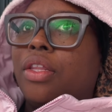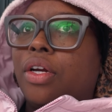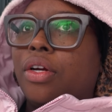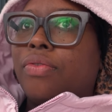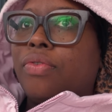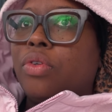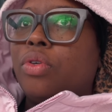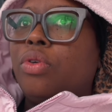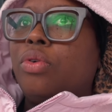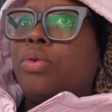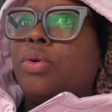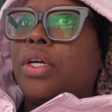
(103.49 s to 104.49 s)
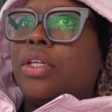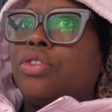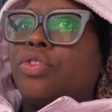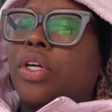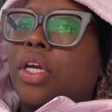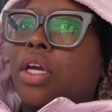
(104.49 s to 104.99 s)
theraflu and
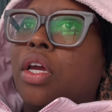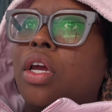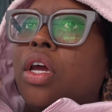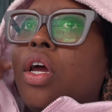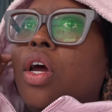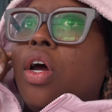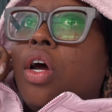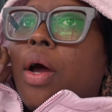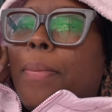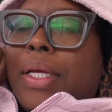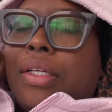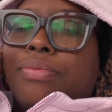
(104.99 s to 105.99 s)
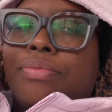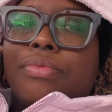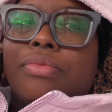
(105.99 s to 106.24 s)
drinking i mean